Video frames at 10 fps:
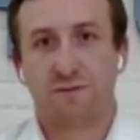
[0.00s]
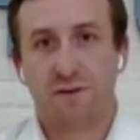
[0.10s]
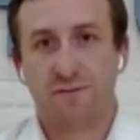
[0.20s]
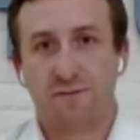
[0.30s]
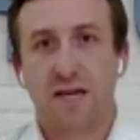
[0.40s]

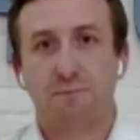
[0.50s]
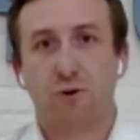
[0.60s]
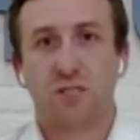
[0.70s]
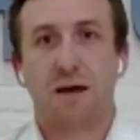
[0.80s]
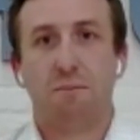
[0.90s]

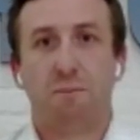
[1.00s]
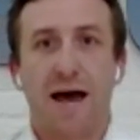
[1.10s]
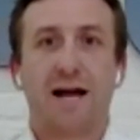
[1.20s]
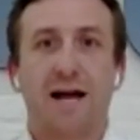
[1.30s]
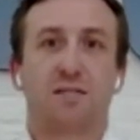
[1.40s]
15%
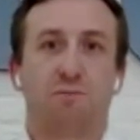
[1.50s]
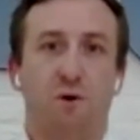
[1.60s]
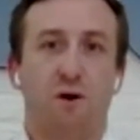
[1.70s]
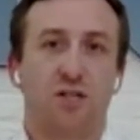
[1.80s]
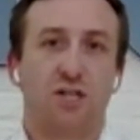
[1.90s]
back to the
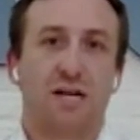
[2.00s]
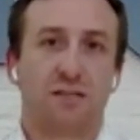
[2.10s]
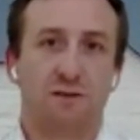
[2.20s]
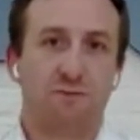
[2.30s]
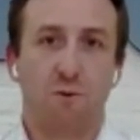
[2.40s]
project
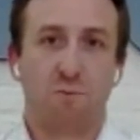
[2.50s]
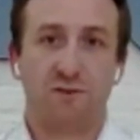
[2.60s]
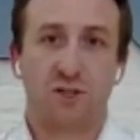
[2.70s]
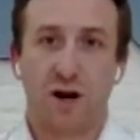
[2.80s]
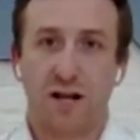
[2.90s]
in the form of
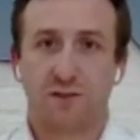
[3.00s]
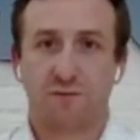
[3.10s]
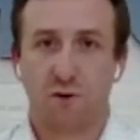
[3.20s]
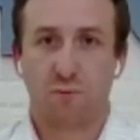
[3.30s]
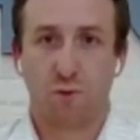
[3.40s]
a
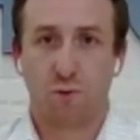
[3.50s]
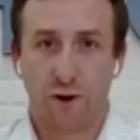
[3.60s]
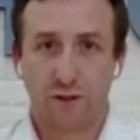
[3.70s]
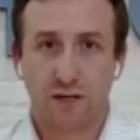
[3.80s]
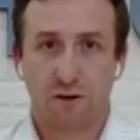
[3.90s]
transferable
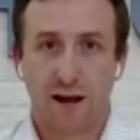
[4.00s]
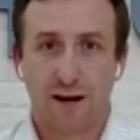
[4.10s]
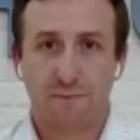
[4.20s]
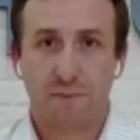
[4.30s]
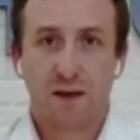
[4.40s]
royalty credit.